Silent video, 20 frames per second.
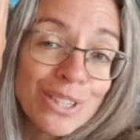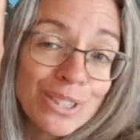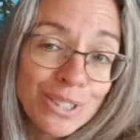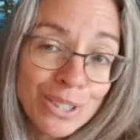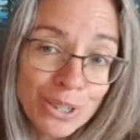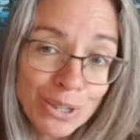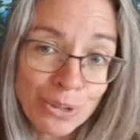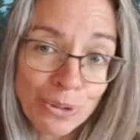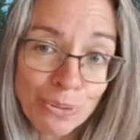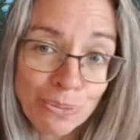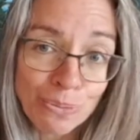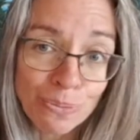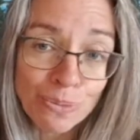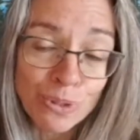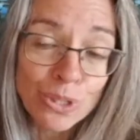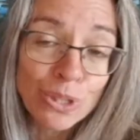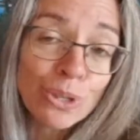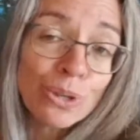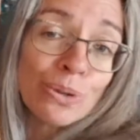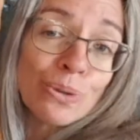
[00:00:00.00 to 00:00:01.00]
Zoom,
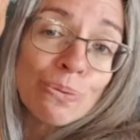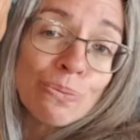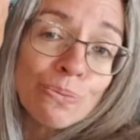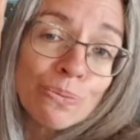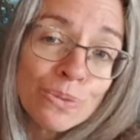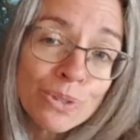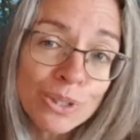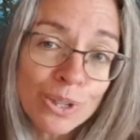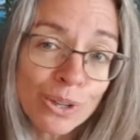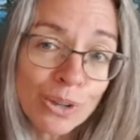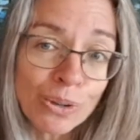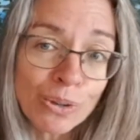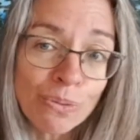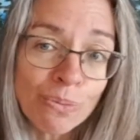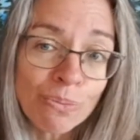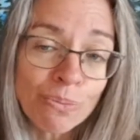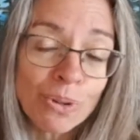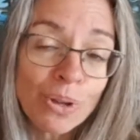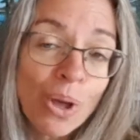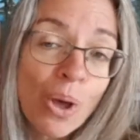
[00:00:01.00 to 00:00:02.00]
zoom,
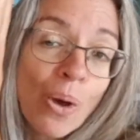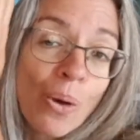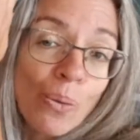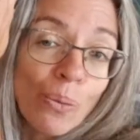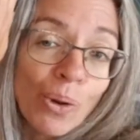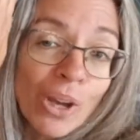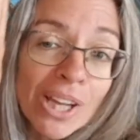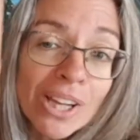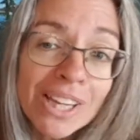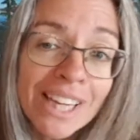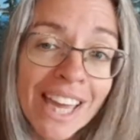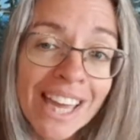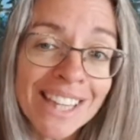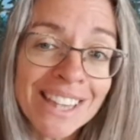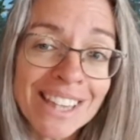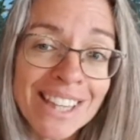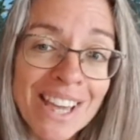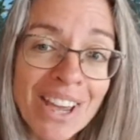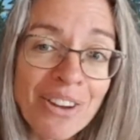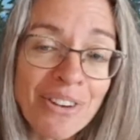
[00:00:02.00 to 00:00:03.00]
zoom, we'll
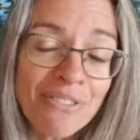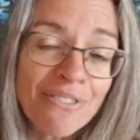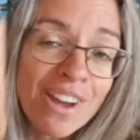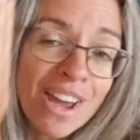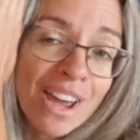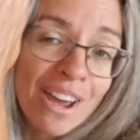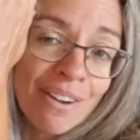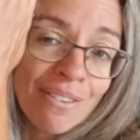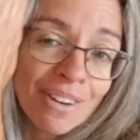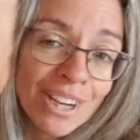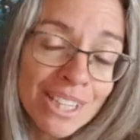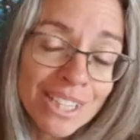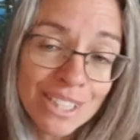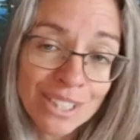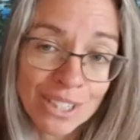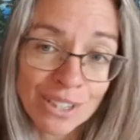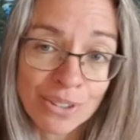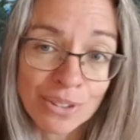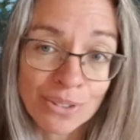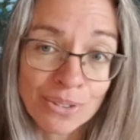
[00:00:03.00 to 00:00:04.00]
get there very
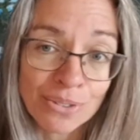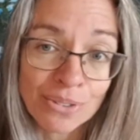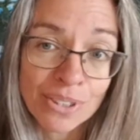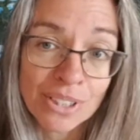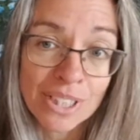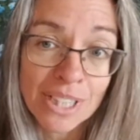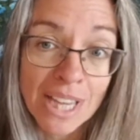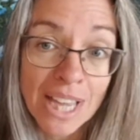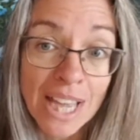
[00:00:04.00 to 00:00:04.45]
soon.